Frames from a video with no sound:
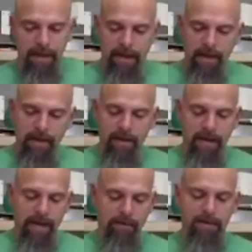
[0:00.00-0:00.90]
uh,
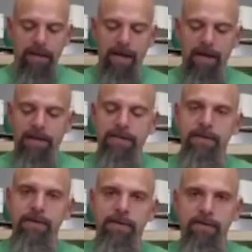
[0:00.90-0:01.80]
can't do a lot
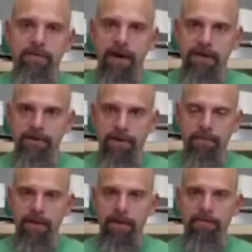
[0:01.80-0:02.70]
until the files are
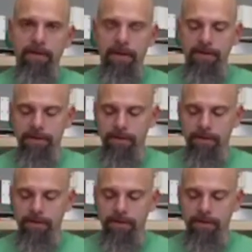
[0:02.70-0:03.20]
completely finished.